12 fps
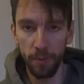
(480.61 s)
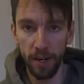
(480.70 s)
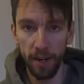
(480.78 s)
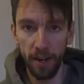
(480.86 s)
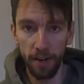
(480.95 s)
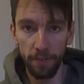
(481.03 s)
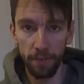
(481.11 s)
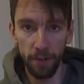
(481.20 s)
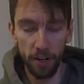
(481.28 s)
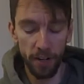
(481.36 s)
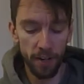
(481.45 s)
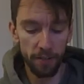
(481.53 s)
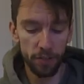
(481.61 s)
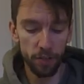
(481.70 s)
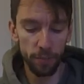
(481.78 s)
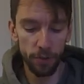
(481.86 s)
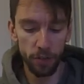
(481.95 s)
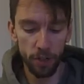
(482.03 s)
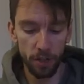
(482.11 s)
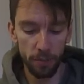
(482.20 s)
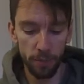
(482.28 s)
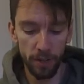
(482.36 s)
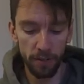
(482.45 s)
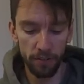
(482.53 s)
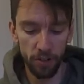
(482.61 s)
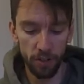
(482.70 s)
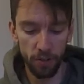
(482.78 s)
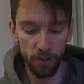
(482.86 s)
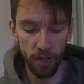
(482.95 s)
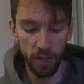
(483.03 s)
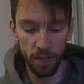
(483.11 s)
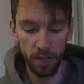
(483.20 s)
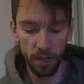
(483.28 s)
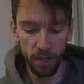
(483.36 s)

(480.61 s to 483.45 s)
might not have super sharp knives right away.